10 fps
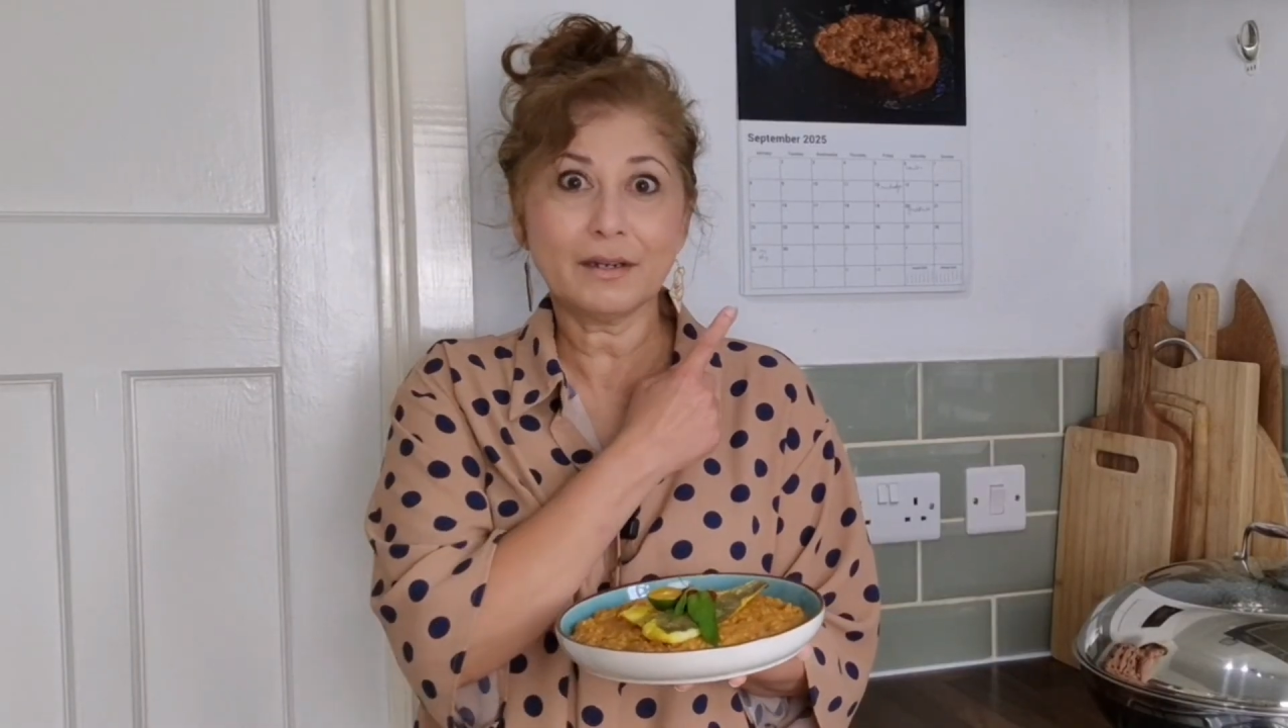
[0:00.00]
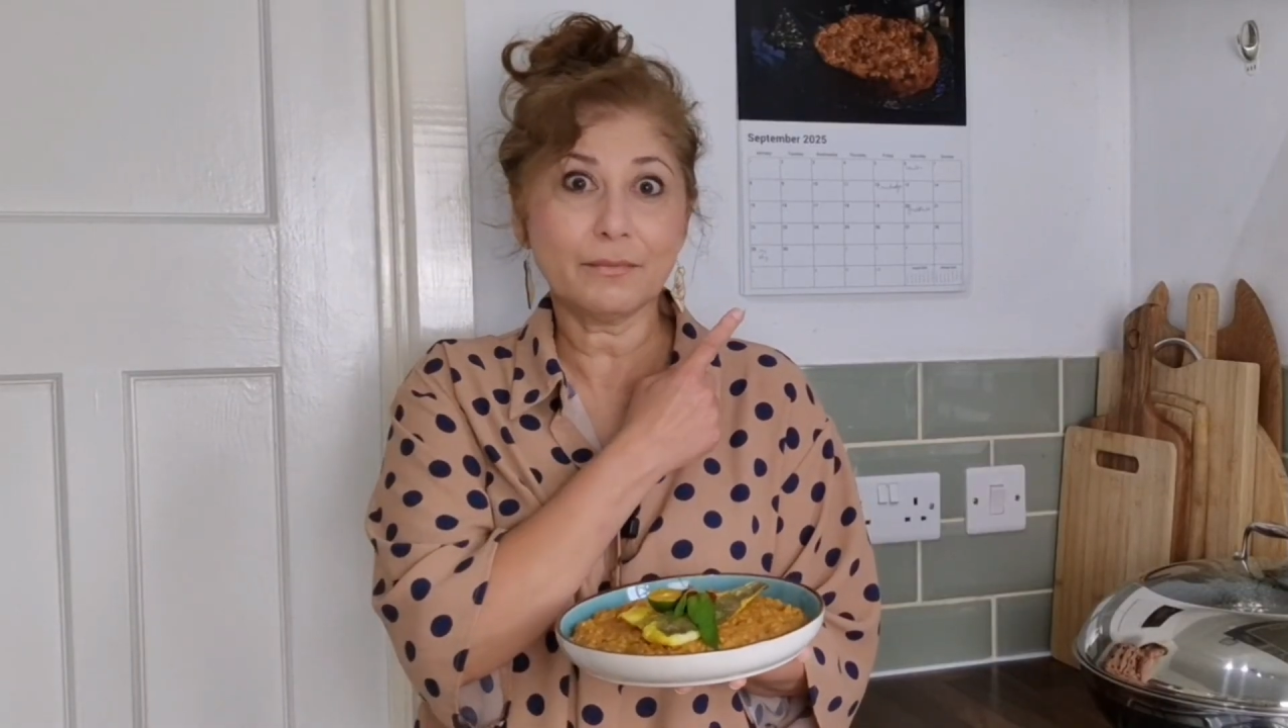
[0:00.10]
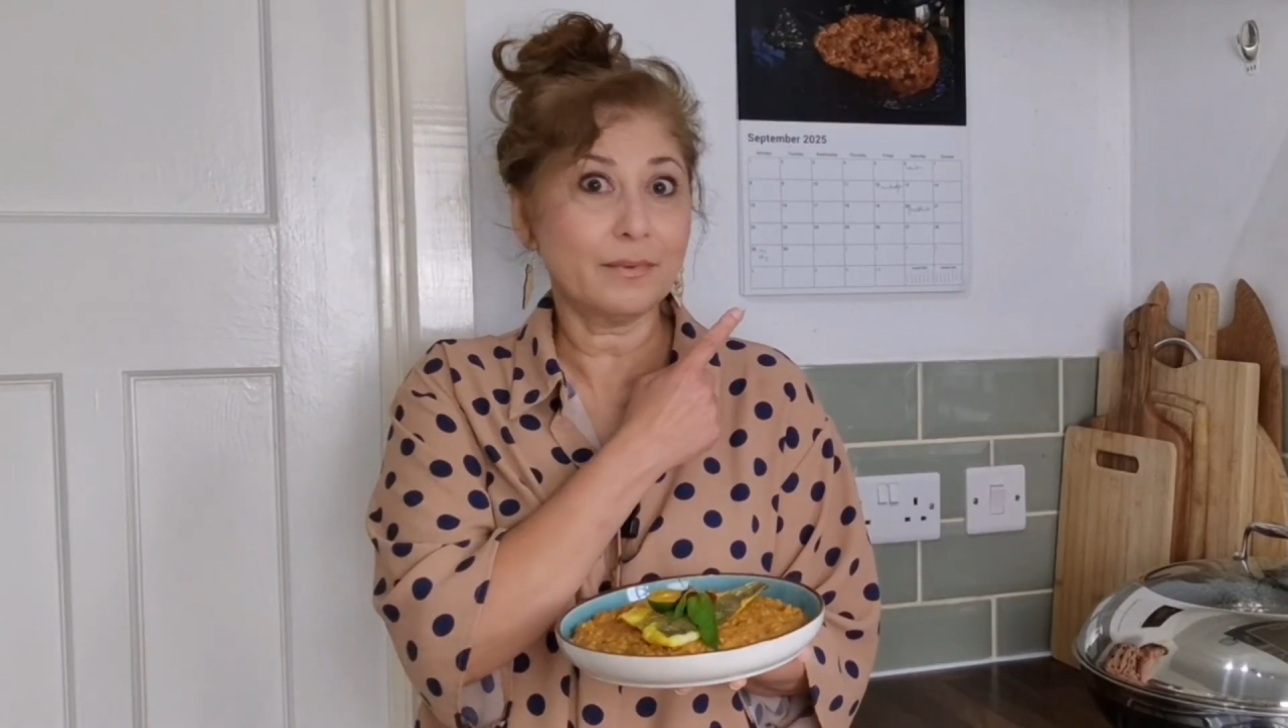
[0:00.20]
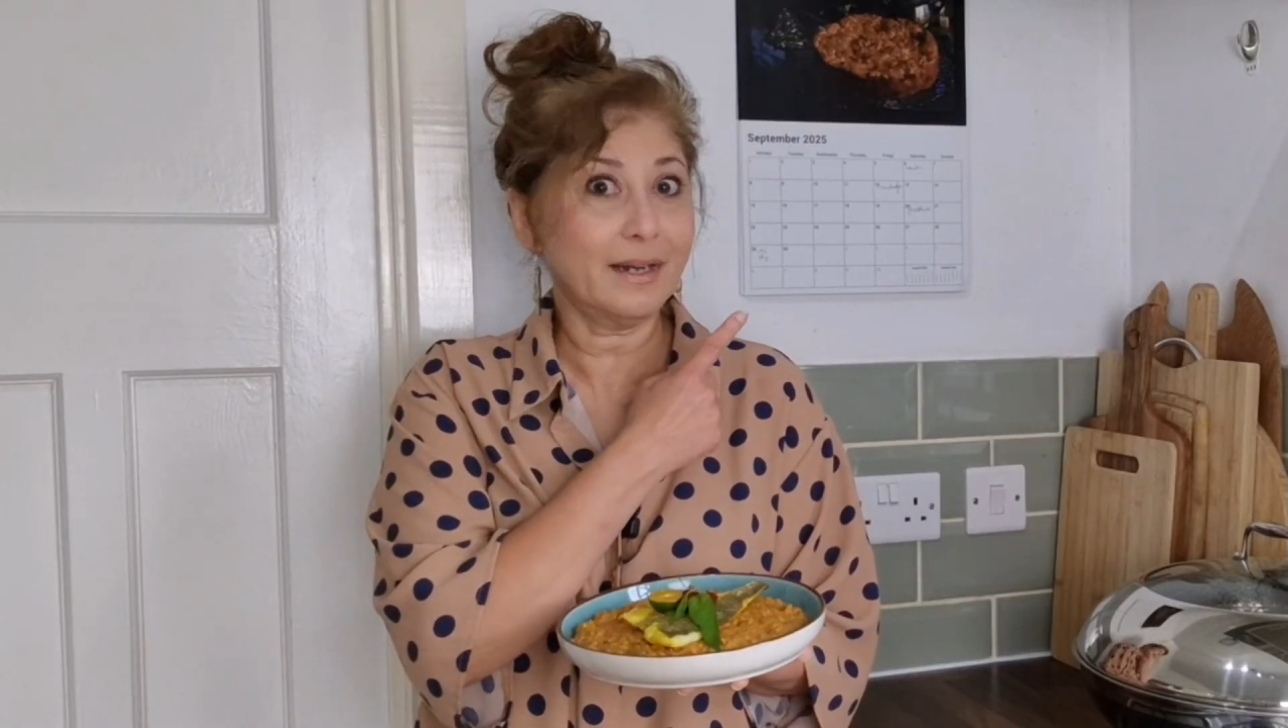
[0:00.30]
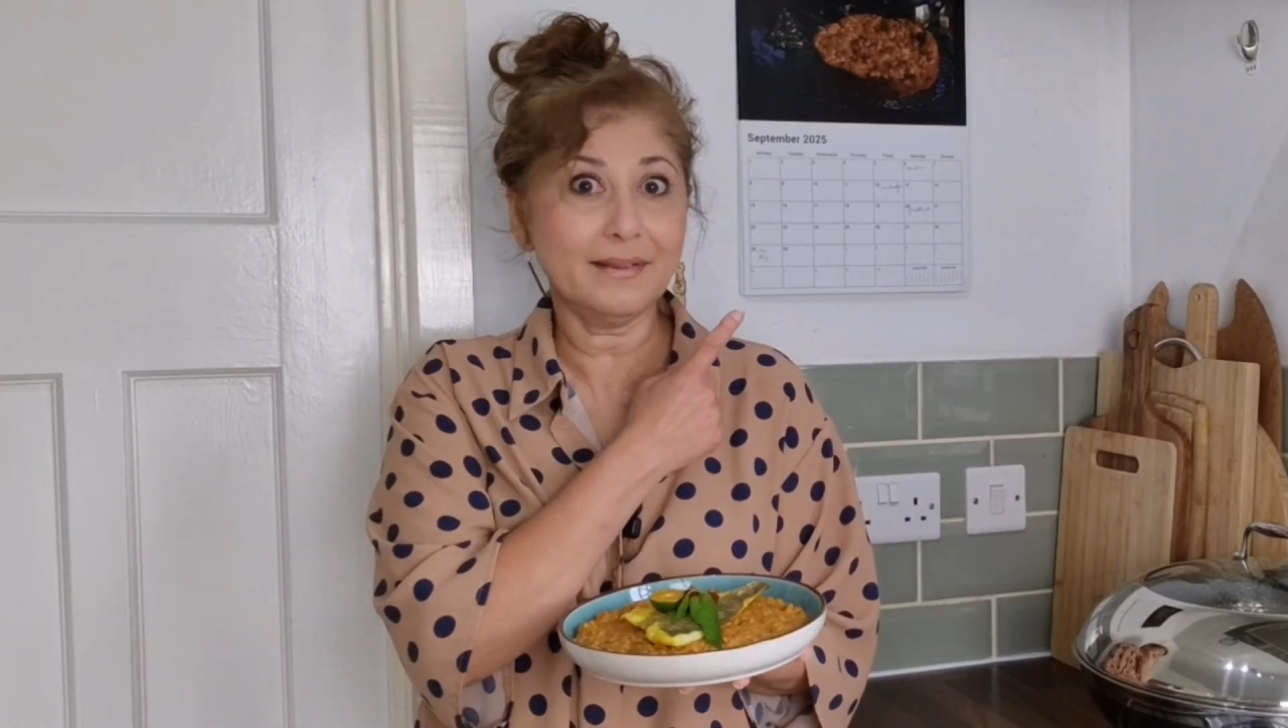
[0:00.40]

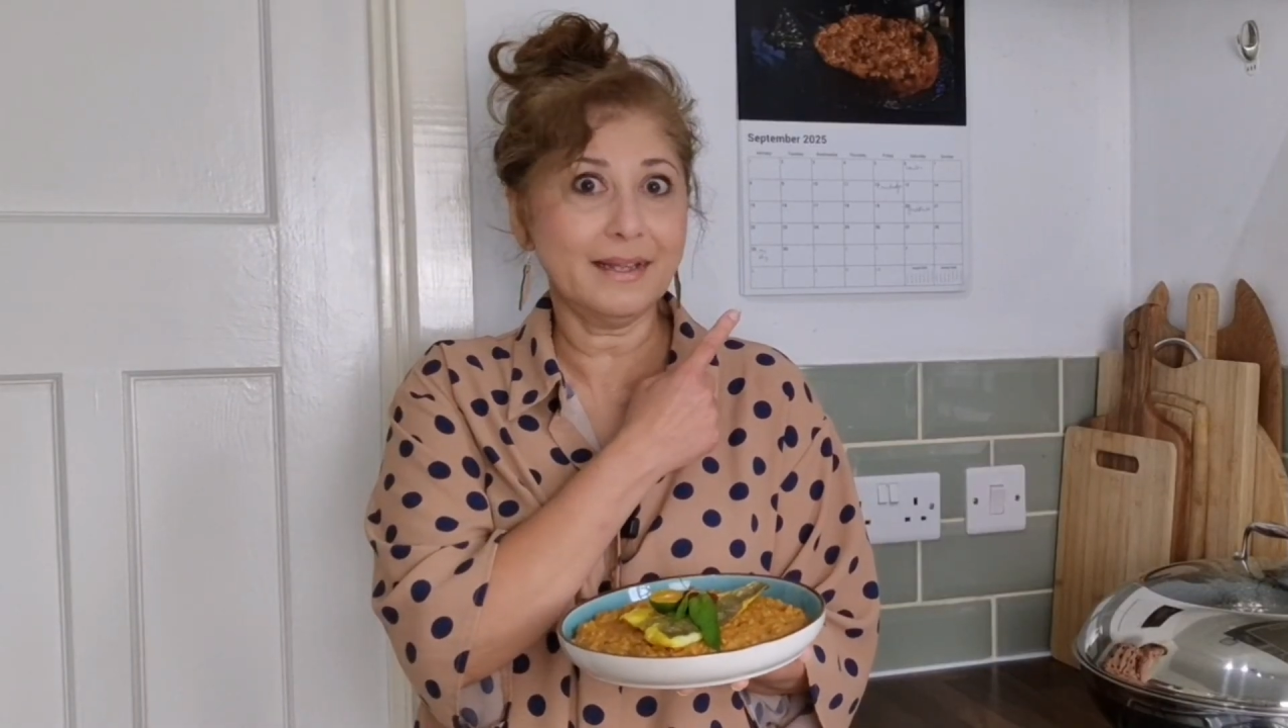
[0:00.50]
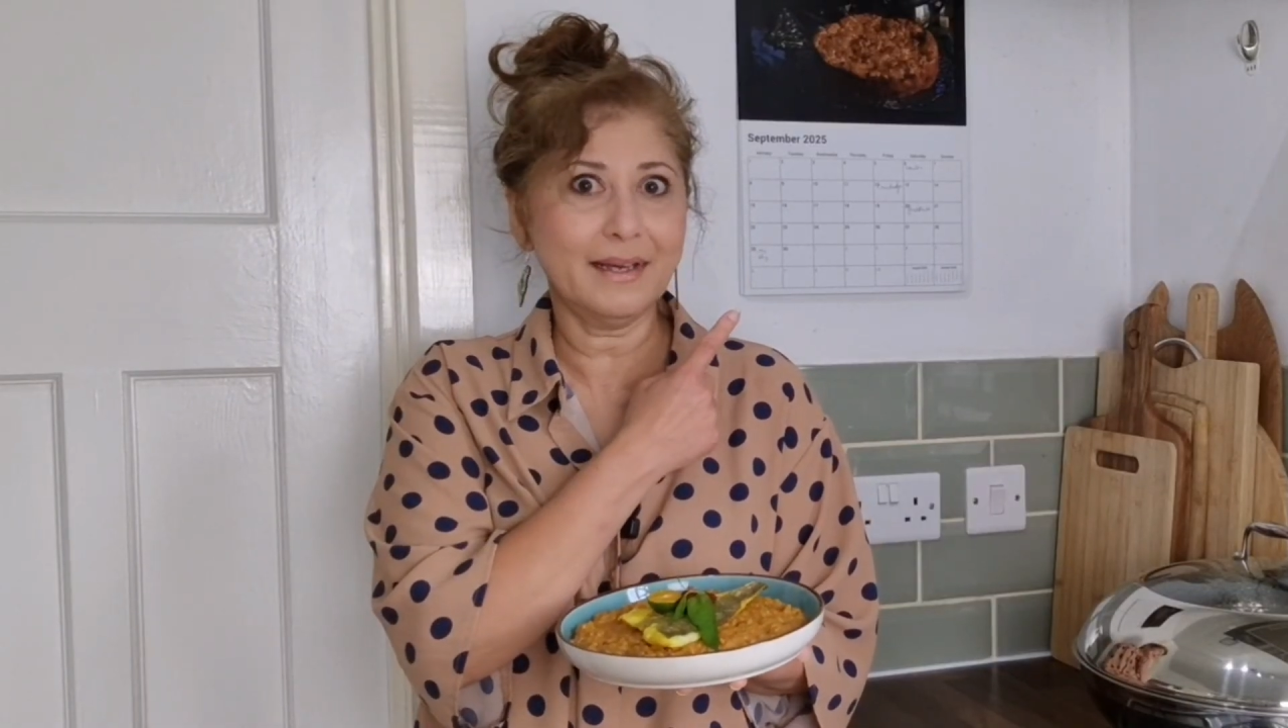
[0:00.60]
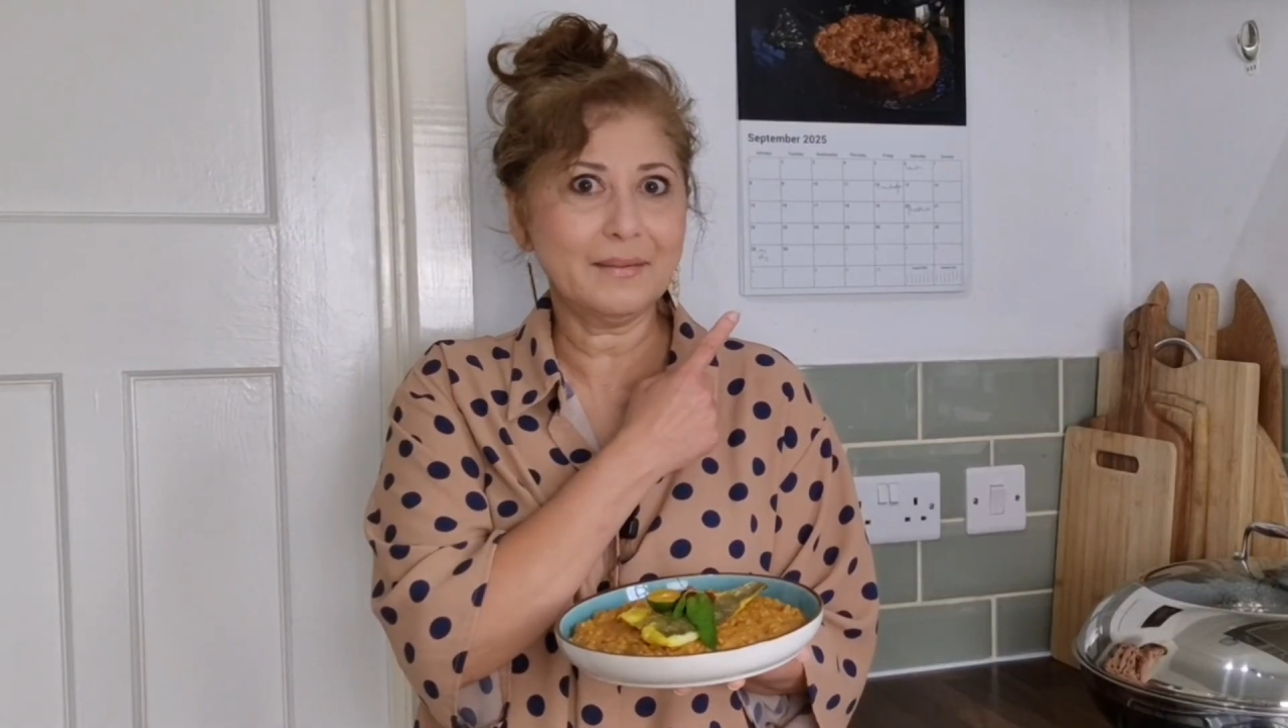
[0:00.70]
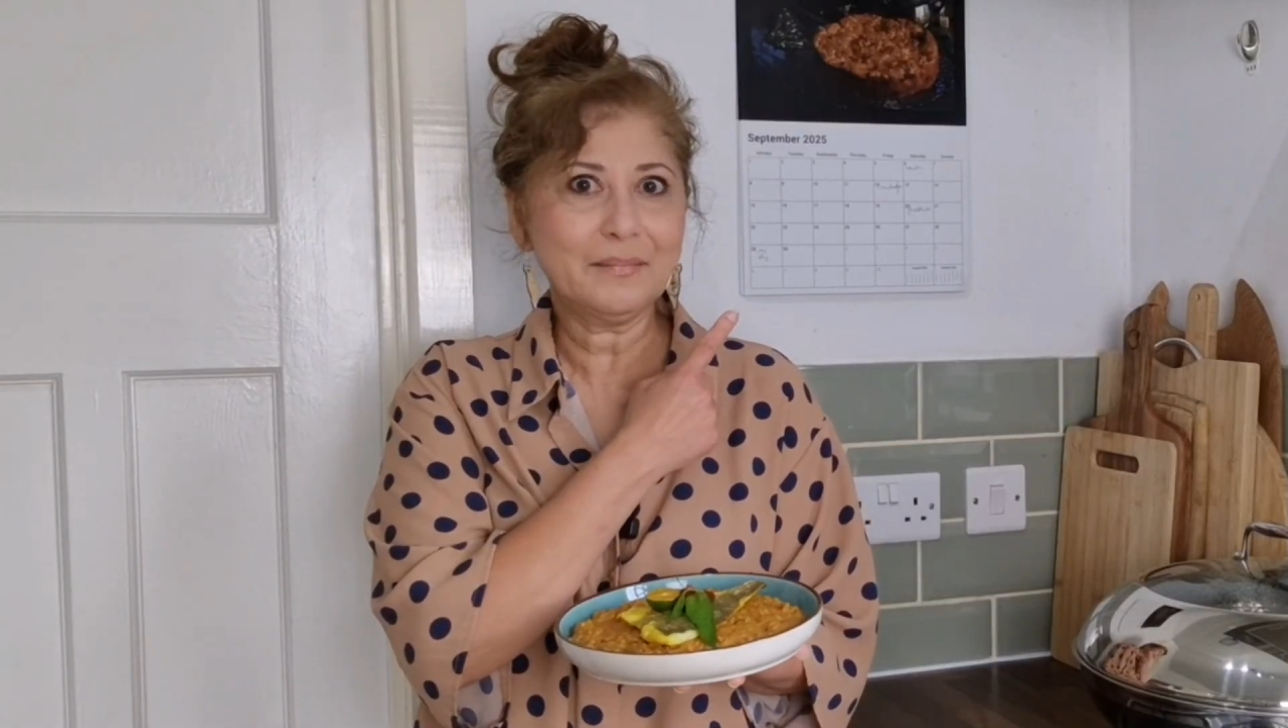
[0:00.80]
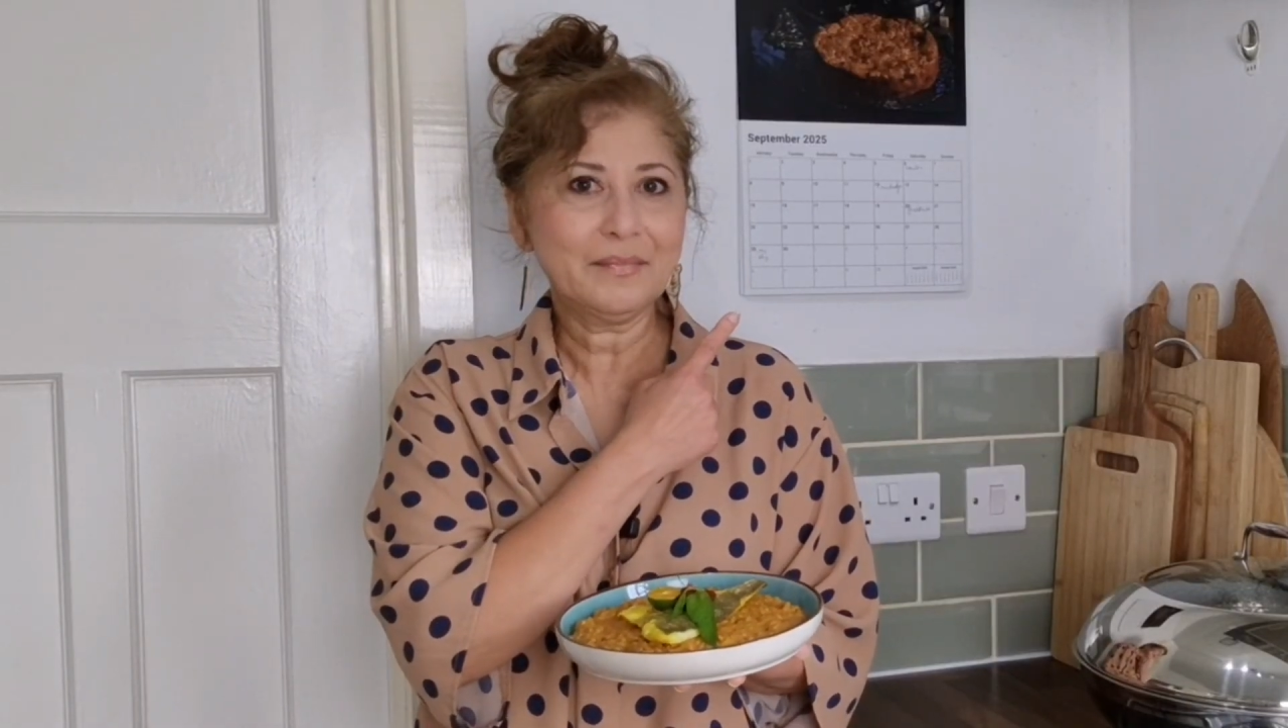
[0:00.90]
right
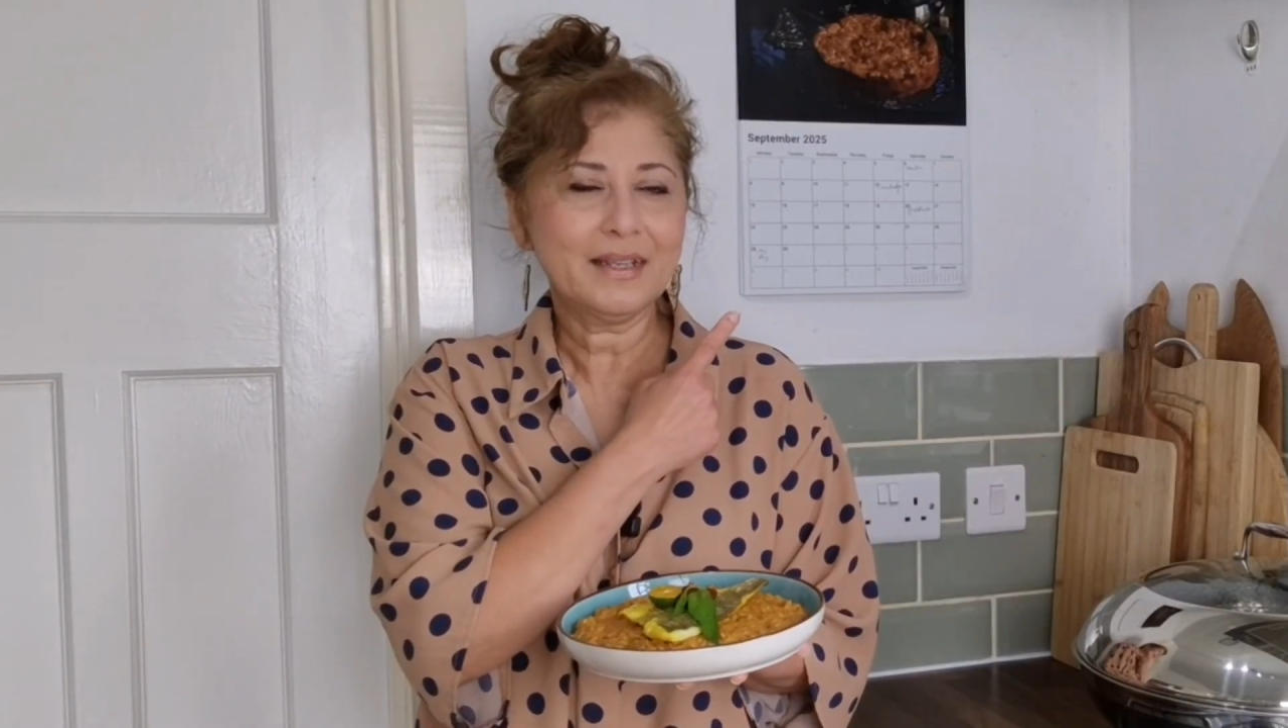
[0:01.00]
there.